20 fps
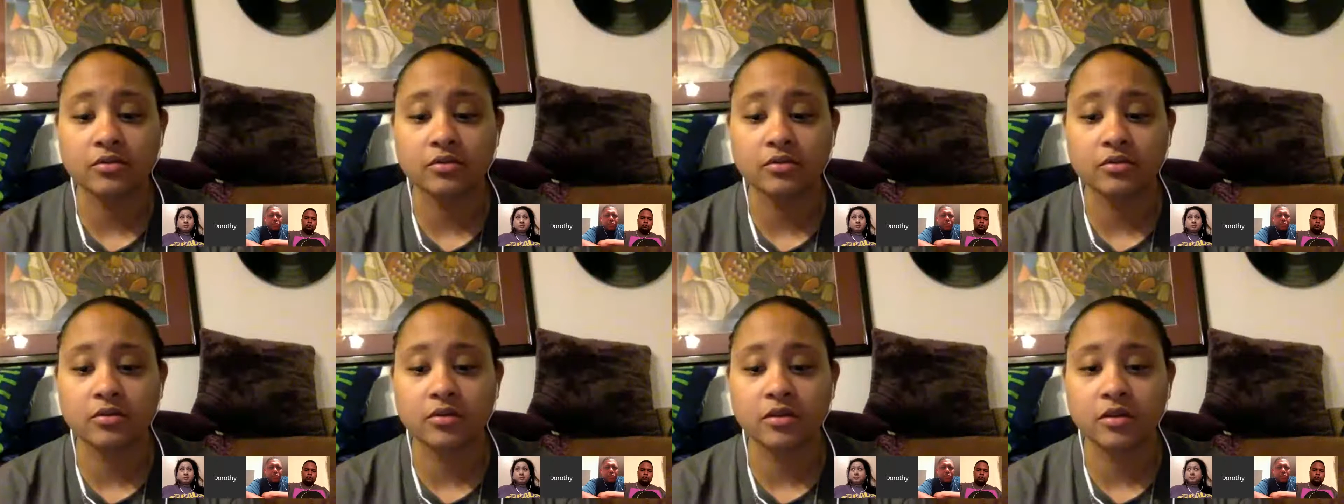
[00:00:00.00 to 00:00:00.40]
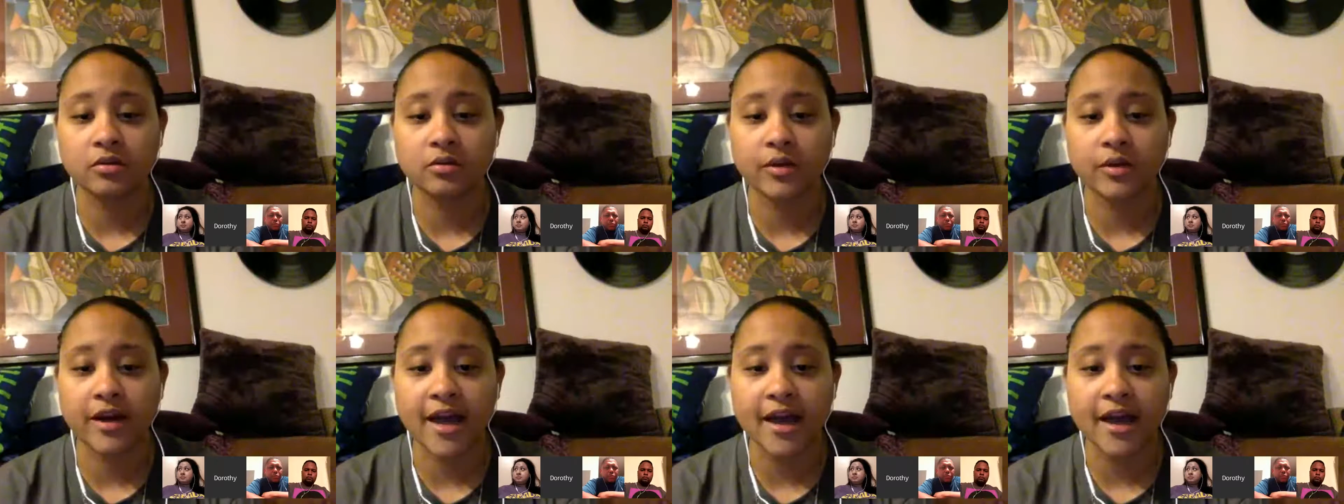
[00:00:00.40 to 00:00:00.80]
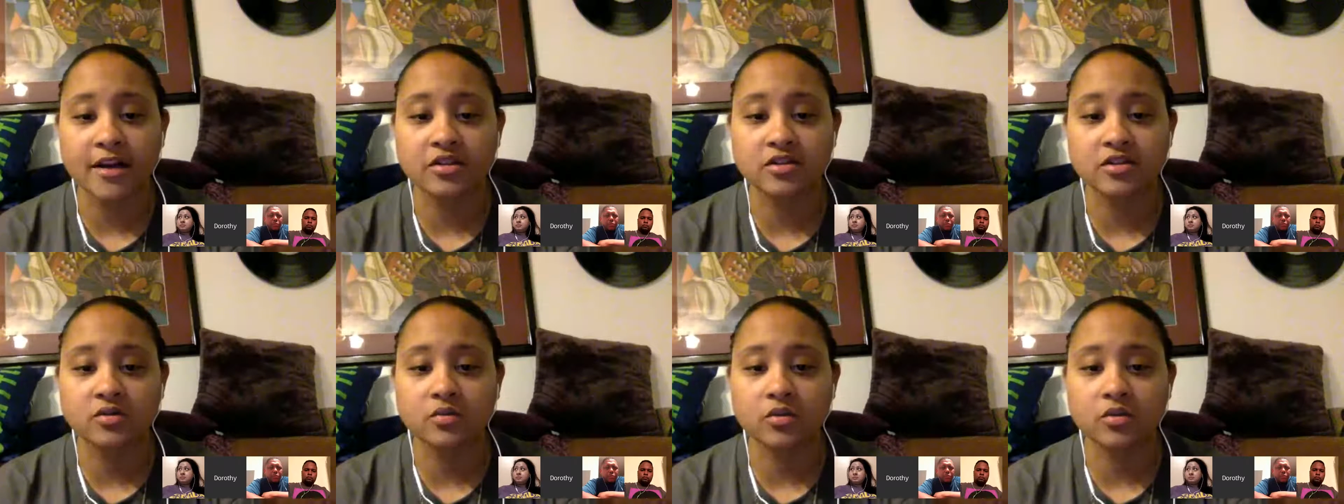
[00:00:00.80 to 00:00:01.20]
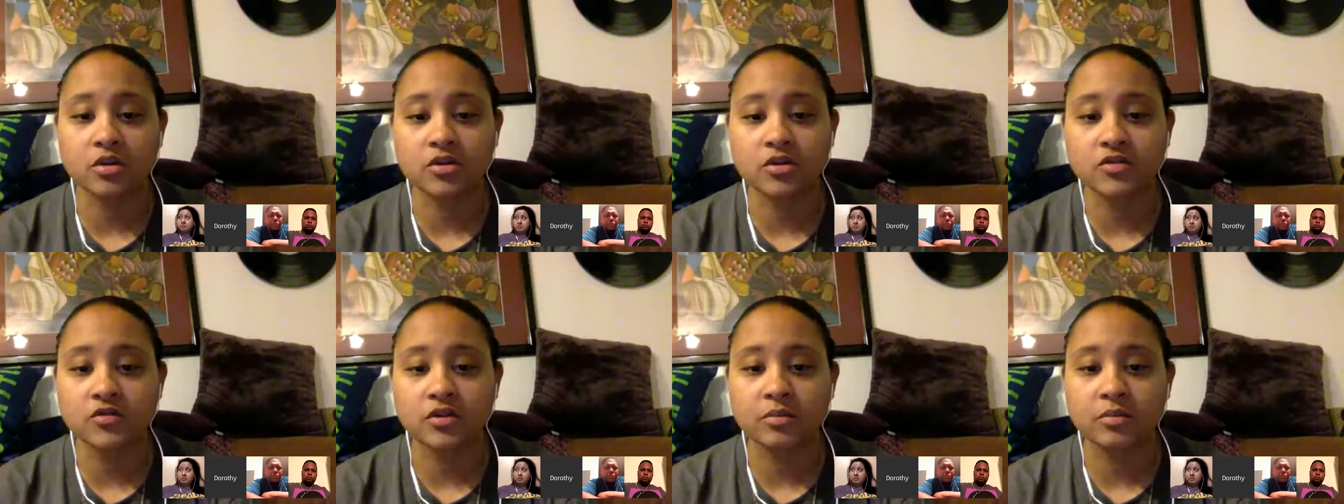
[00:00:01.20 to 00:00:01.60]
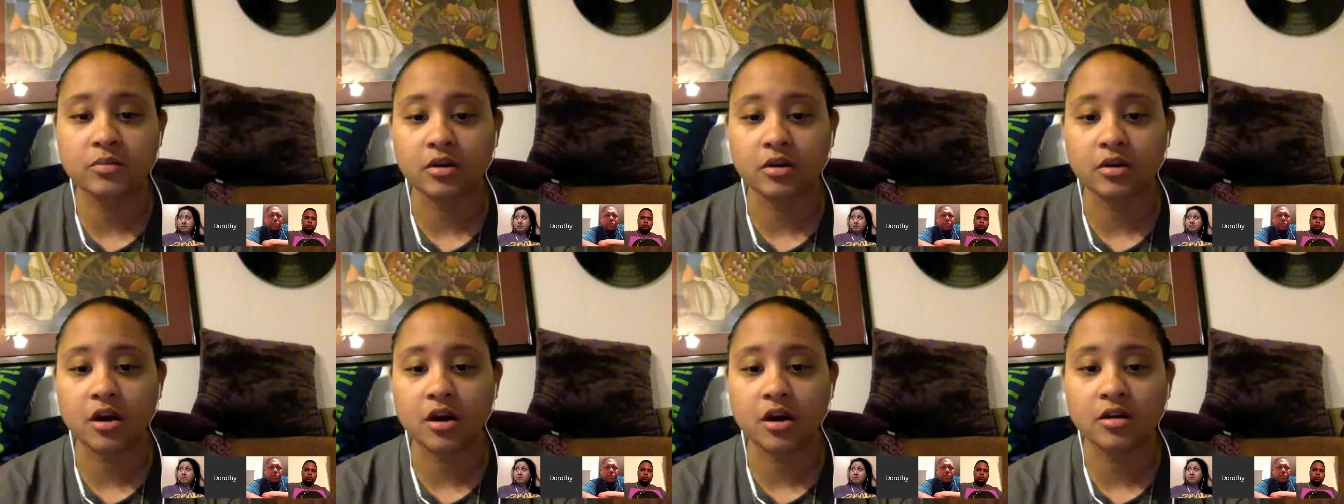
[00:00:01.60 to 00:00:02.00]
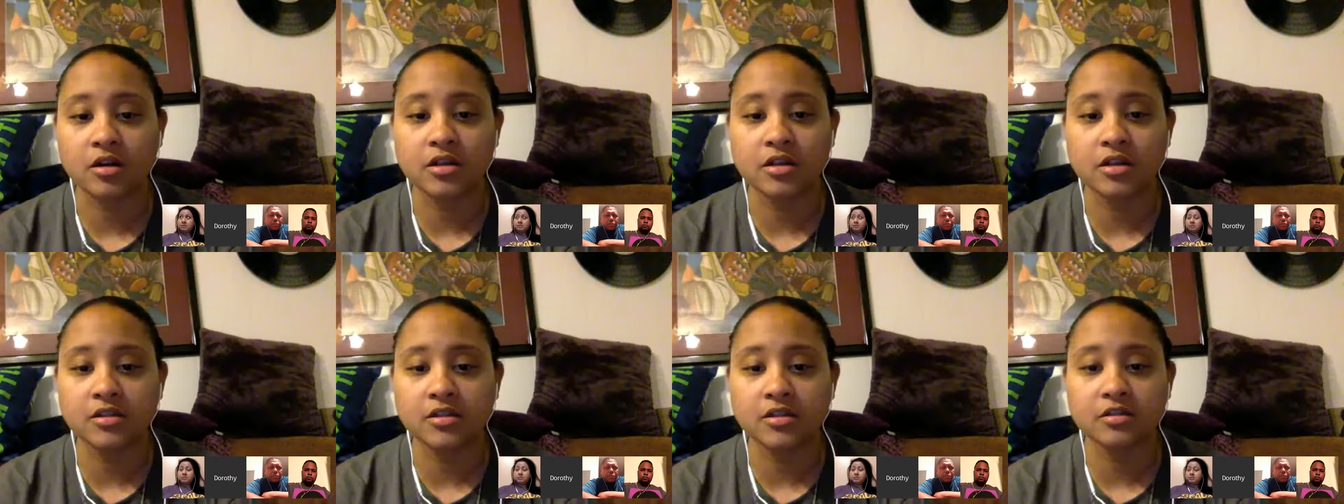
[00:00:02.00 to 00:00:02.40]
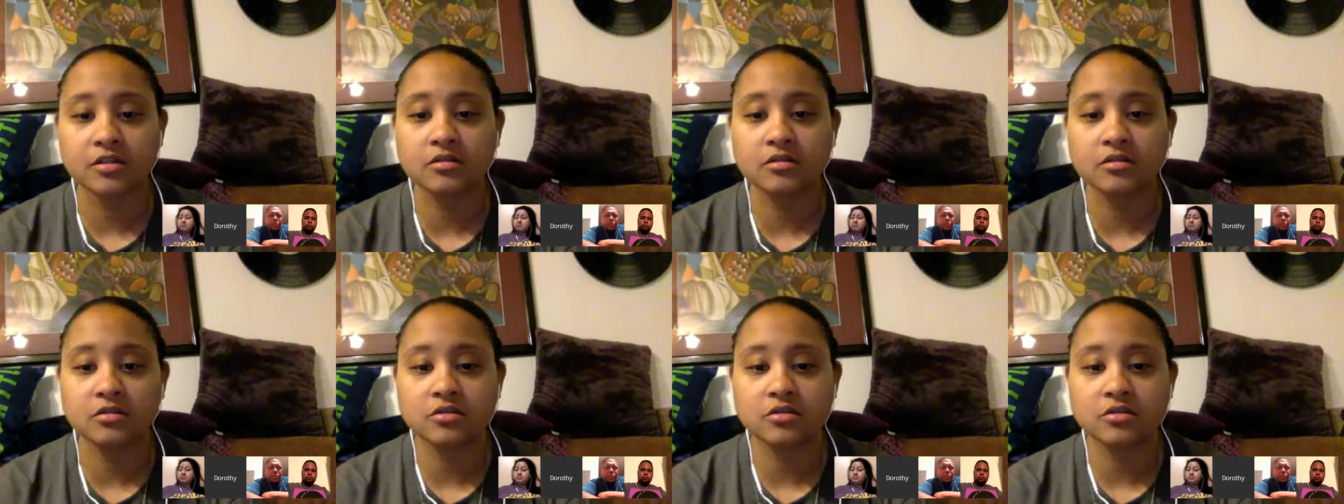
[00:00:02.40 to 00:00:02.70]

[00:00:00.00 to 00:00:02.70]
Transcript: the reaction was from her colleagues either.